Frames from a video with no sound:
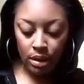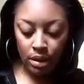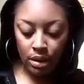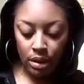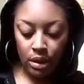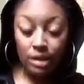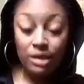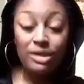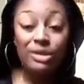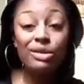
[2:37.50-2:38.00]

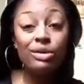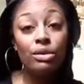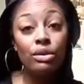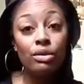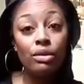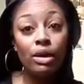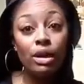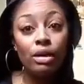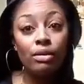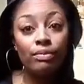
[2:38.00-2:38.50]
Let's do
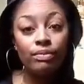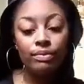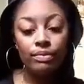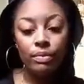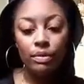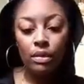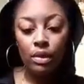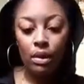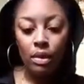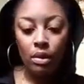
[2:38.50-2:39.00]
3.
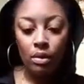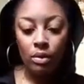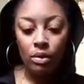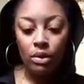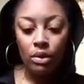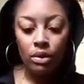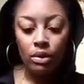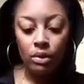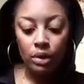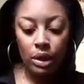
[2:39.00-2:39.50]
We'll
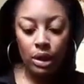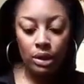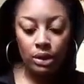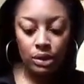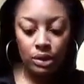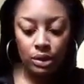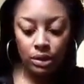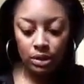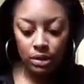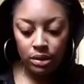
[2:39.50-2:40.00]
do 3
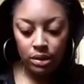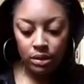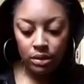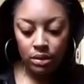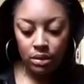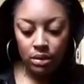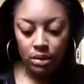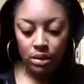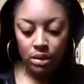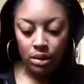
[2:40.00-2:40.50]
inches.
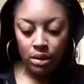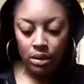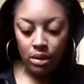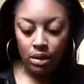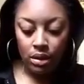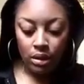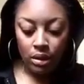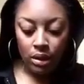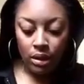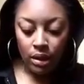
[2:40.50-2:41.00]

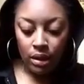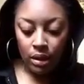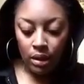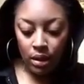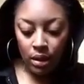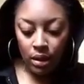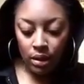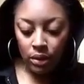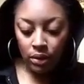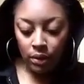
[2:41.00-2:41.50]

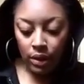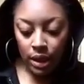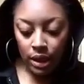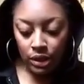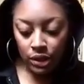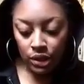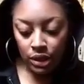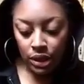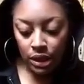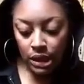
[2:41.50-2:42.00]
3
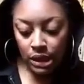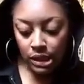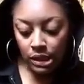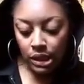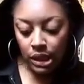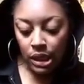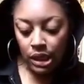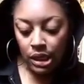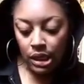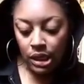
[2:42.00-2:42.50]
inches
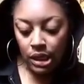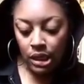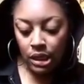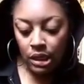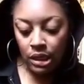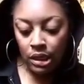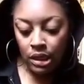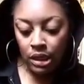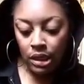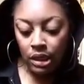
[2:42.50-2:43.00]

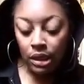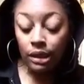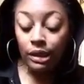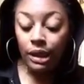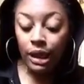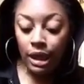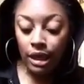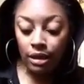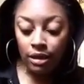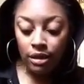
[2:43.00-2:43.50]
in
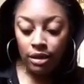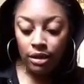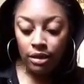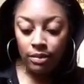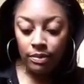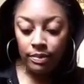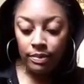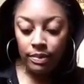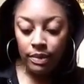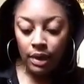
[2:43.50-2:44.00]
length.
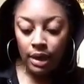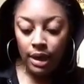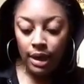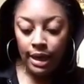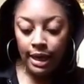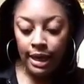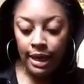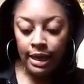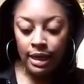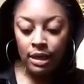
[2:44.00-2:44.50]

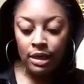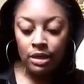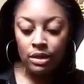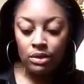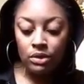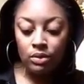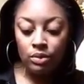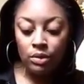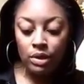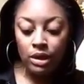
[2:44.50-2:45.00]

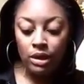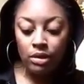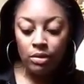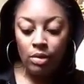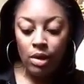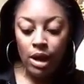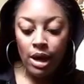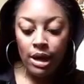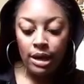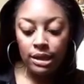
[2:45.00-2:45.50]
And
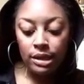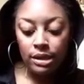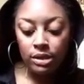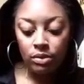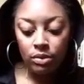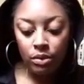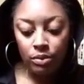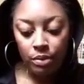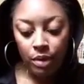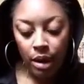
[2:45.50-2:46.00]
width-wise
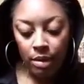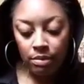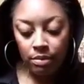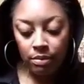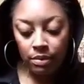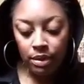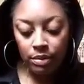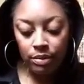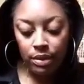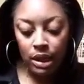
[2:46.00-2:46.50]
will
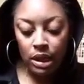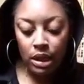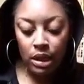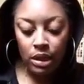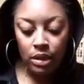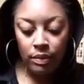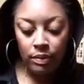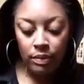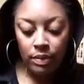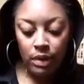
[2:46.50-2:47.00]
probably
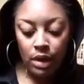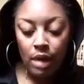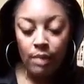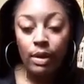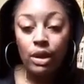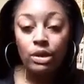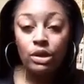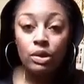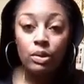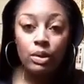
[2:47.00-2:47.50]
be
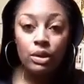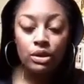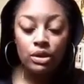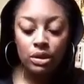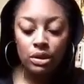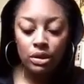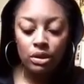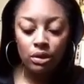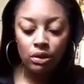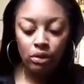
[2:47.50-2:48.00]
about 2 inches.
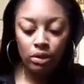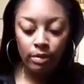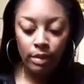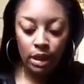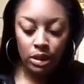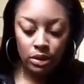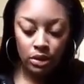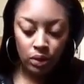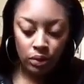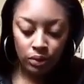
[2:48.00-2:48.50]
So 3 by
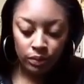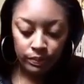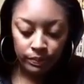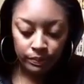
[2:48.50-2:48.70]
2.